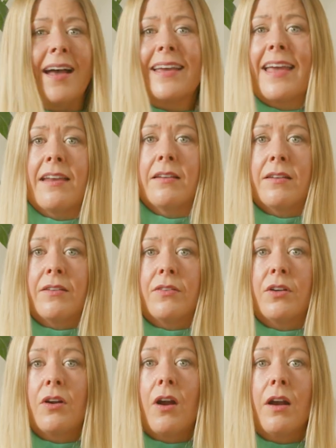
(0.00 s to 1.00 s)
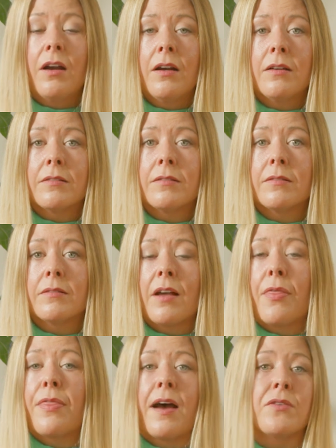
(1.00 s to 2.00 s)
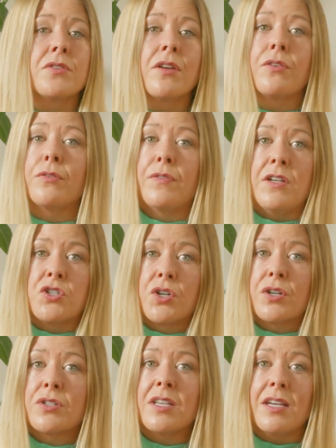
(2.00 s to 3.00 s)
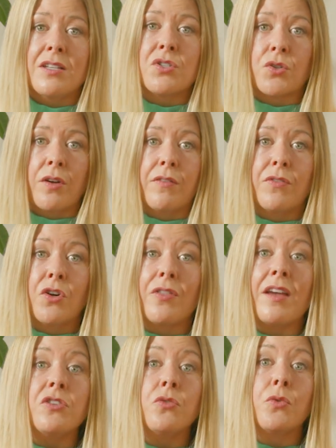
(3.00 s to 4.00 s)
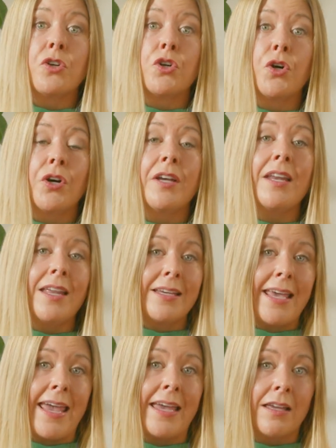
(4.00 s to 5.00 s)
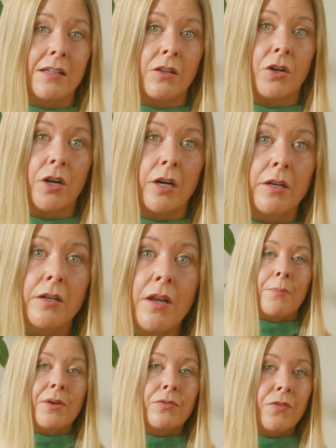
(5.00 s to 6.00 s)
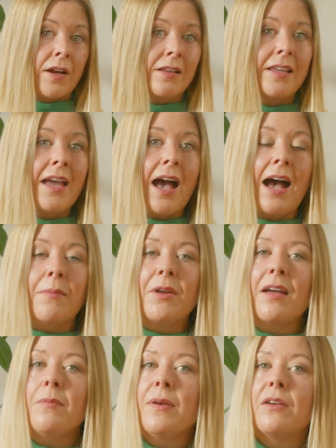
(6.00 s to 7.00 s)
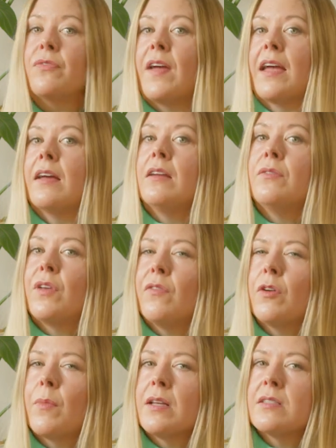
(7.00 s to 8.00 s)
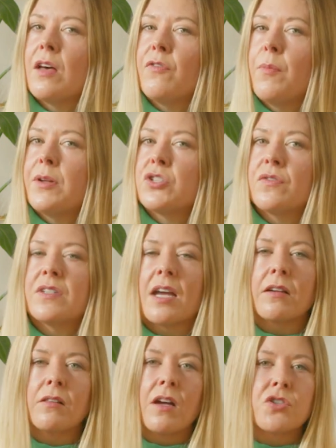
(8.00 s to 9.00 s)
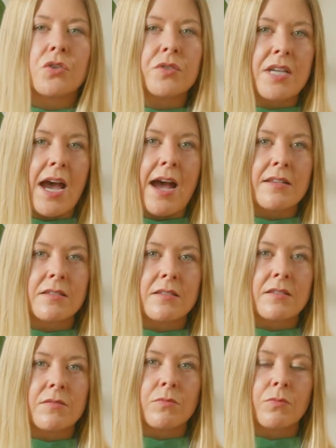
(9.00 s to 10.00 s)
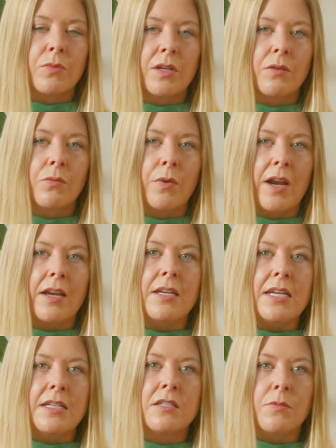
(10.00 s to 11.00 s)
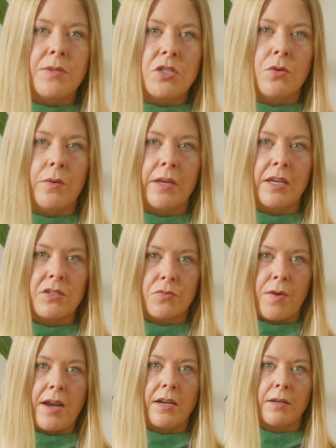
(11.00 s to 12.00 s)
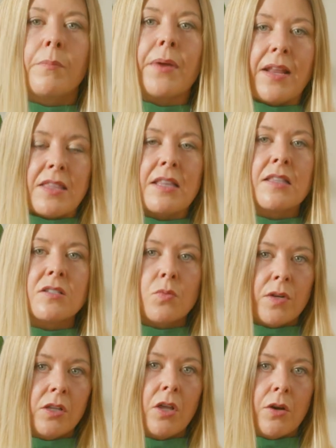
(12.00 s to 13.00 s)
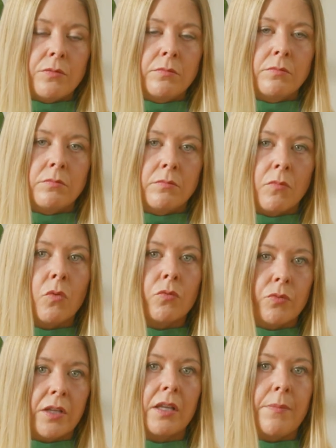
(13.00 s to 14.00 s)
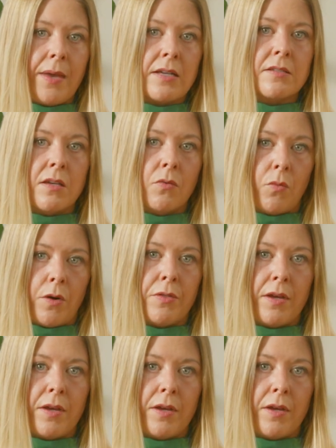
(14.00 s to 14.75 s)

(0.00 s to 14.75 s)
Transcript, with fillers: Again, there are a thousand other features in Scrivener that you could and can learn. But frankly, I'm not a big fan of giving myself a bunch of technological tasks when what I need to be doing is writing. But I think this one alone really makes it worth